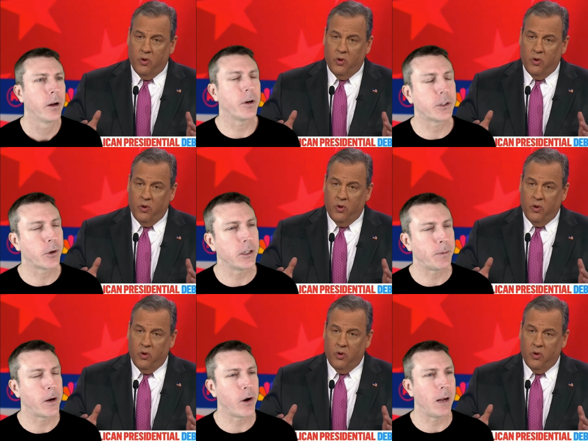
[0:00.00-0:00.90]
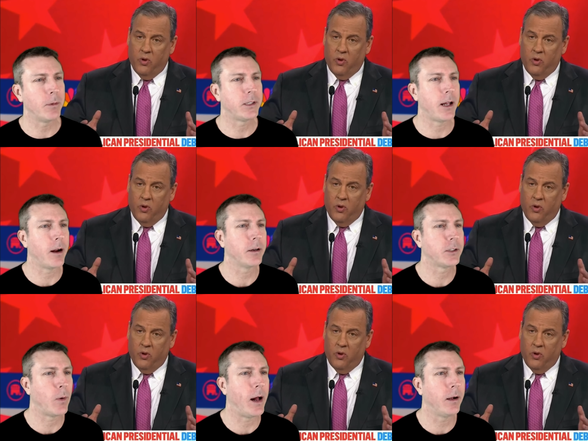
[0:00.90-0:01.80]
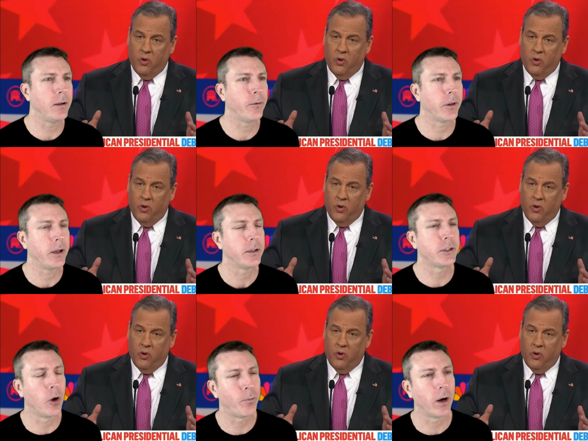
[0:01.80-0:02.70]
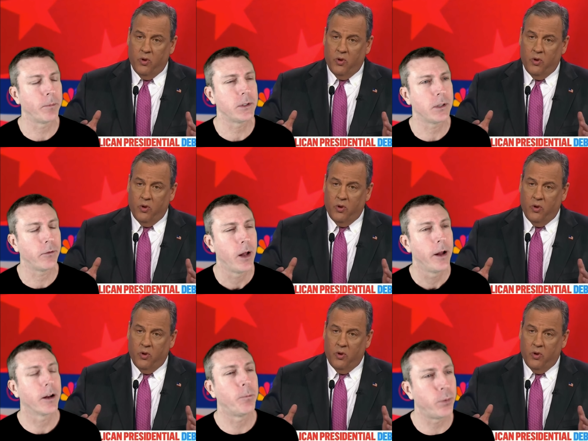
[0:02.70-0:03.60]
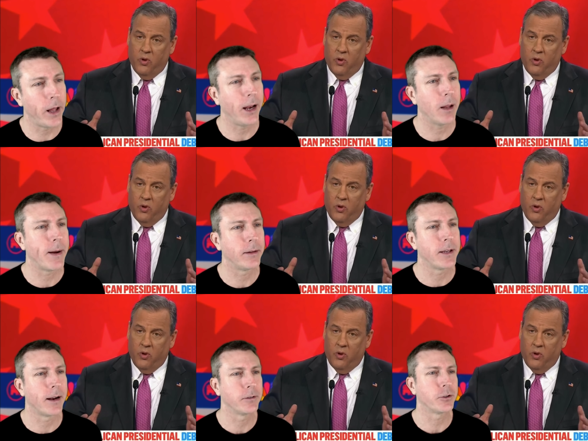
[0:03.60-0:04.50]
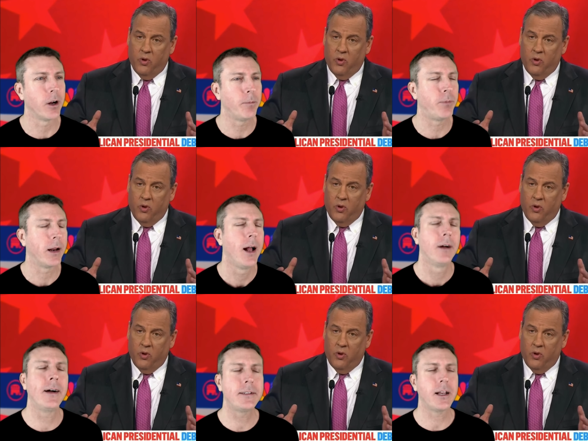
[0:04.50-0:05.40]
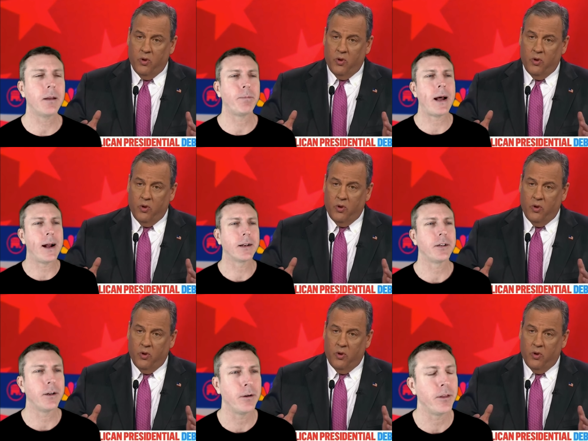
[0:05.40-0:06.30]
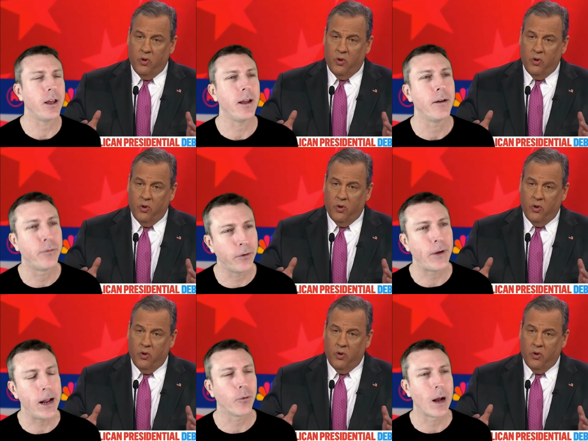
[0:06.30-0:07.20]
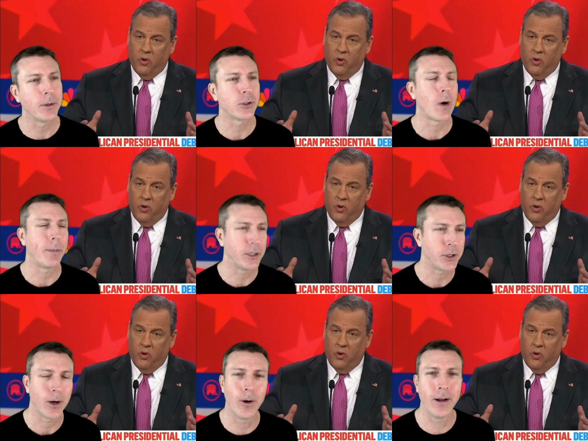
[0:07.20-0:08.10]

Speaker 1: Chris Krispy Kreme was there as well for the sole purpose of complaining about Donald Trump. But let's get back to the Vivek Ramaswamy show,